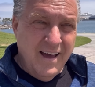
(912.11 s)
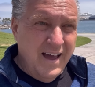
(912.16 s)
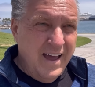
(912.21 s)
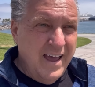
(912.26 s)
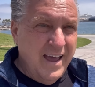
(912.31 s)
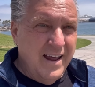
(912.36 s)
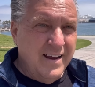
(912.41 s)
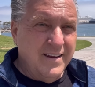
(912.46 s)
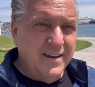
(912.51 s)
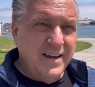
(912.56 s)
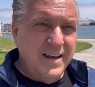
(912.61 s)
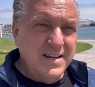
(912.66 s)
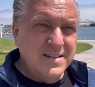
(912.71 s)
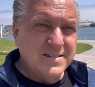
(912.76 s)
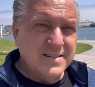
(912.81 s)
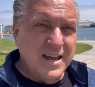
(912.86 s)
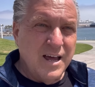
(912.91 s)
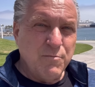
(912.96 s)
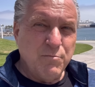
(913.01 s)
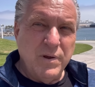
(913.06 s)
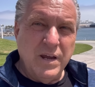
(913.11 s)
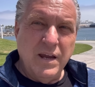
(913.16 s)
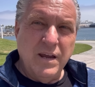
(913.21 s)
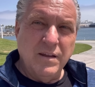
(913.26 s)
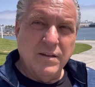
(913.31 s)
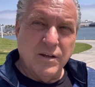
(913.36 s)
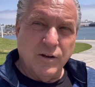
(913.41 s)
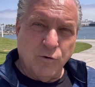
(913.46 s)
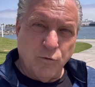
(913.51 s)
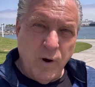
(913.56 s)
And he sent me
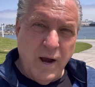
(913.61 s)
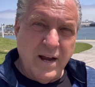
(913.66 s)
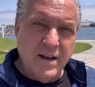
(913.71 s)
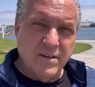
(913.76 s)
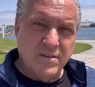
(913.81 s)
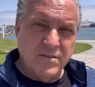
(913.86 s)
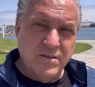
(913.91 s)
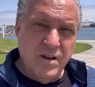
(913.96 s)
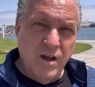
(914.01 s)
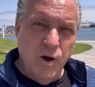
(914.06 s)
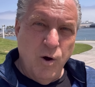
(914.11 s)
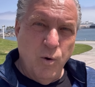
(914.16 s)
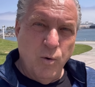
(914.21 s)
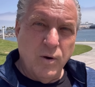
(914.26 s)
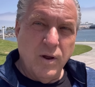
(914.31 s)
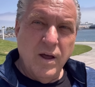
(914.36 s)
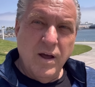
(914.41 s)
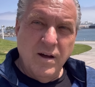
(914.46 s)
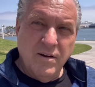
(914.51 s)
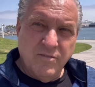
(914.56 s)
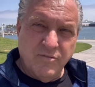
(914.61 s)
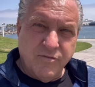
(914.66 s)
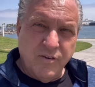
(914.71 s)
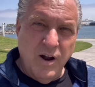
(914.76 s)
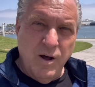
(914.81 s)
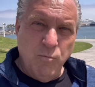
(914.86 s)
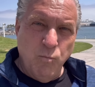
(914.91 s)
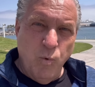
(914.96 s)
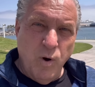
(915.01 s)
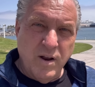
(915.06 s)
the greatest note
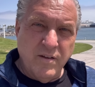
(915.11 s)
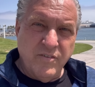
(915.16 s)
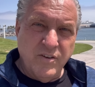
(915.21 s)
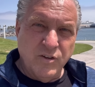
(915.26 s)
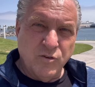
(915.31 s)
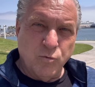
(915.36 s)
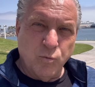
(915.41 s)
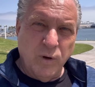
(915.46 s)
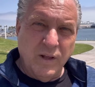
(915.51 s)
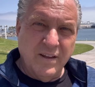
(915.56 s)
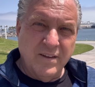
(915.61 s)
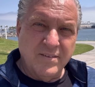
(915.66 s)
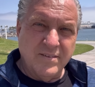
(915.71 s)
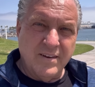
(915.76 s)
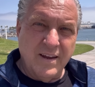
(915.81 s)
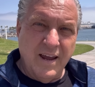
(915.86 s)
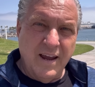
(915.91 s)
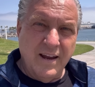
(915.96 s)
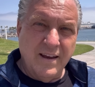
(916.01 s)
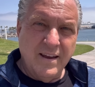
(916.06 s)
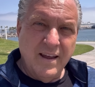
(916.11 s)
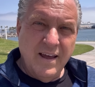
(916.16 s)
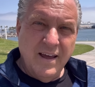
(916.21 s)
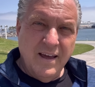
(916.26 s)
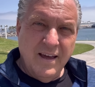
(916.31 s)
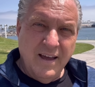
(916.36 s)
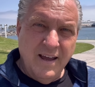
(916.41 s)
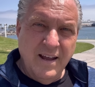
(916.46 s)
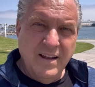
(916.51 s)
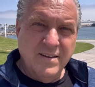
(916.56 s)
from one of his real estate
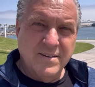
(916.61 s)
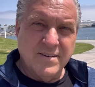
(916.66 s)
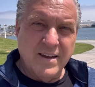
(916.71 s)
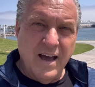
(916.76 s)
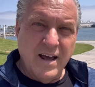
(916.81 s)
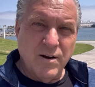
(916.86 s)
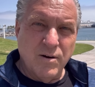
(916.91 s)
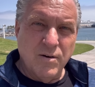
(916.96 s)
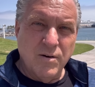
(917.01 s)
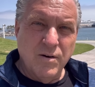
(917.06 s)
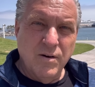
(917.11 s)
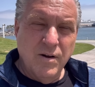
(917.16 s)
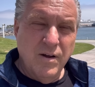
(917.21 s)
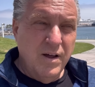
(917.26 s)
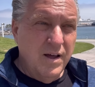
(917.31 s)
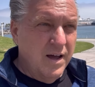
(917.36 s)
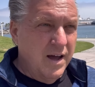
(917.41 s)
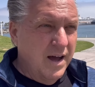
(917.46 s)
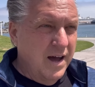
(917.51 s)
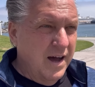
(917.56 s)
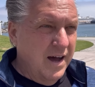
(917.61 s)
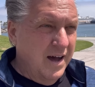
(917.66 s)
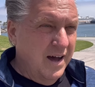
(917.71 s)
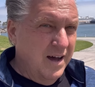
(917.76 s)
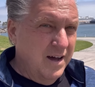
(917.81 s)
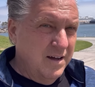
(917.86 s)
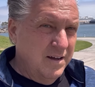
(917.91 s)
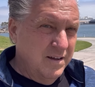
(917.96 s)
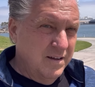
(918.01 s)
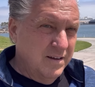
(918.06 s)
insider
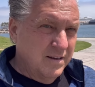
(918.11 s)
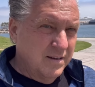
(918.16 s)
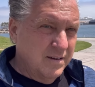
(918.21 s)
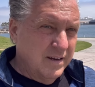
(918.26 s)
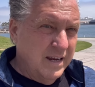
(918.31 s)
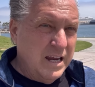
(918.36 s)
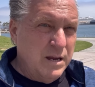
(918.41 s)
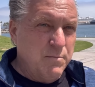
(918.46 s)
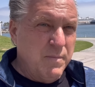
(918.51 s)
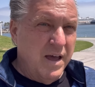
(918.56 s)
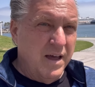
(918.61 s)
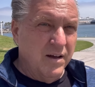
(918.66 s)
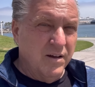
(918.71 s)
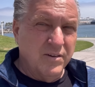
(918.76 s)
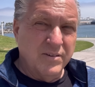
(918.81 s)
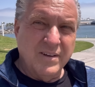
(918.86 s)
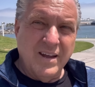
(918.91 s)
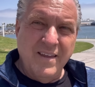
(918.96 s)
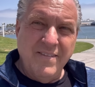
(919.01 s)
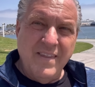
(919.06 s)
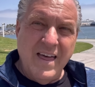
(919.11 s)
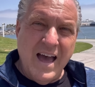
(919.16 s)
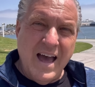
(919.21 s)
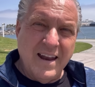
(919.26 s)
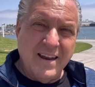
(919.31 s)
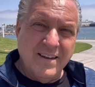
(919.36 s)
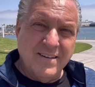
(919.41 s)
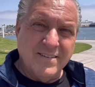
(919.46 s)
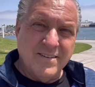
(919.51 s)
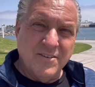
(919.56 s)
uh, emails, and
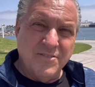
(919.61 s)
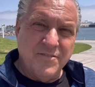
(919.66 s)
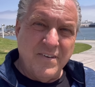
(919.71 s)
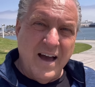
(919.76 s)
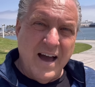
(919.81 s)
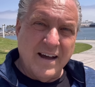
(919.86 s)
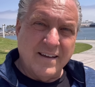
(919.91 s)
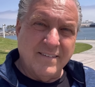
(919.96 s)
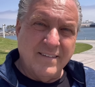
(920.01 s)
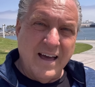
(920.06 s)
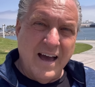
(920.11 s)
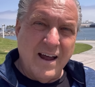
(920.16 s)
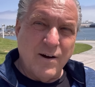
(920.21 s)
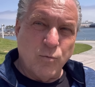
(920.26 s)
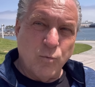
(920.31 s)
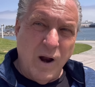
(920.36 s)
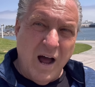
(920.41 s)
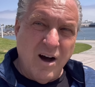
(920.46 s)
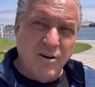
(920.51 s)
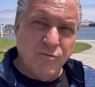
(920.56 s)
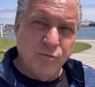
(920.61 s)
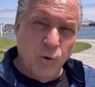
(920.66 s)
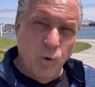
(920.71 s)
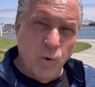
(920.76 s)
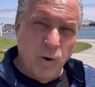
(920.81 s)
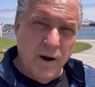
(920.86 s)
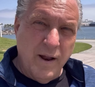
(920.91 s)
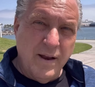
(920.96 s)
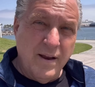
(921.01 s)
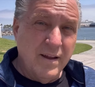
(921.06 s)
that is the fact that Ralph
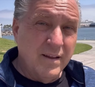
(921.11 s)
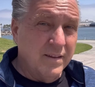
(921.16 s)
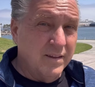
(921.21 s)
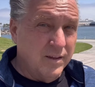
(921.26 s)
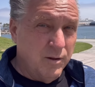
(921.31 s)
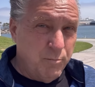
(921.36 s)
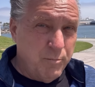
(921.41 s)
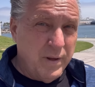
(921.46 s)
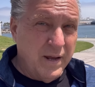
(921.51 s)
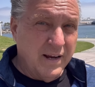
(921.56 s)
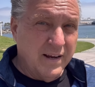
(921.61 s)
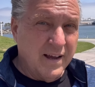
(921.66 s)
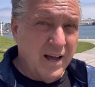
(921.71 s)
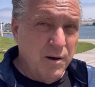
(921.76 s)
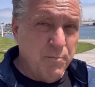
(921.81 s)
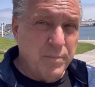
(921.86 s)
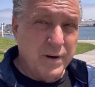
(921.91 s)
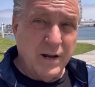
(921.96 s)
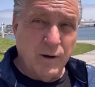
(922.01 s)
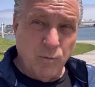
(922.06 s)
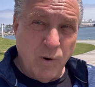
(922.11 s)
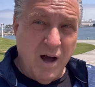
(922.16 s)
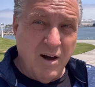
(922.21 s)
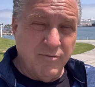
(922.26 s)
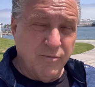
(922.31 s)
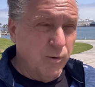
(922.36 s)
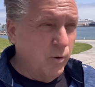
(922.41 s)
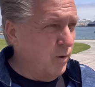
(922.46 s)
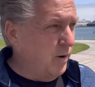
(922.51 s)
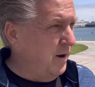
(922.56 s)
Lauren, the big company,
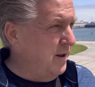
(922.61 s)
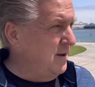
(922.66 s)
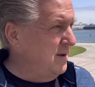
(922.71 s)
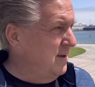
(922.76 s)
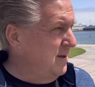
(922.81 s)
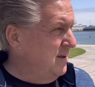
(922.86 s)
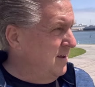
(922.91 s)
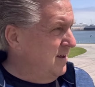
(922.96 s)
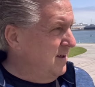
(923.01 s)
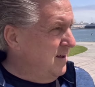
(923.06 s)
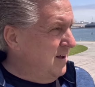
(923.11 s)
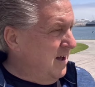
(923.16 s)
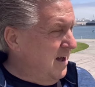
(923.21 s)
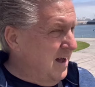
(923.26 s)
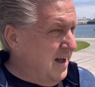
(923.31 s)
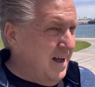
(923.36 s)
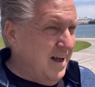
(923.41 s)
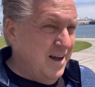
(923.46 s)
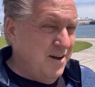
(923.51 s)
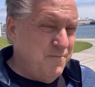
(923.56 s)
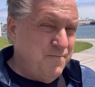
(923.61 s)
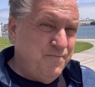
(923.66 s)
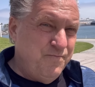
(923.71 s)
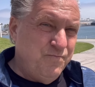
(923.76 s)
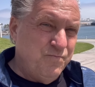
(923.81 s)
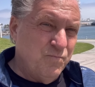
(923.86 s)
Ralph Lauren, um,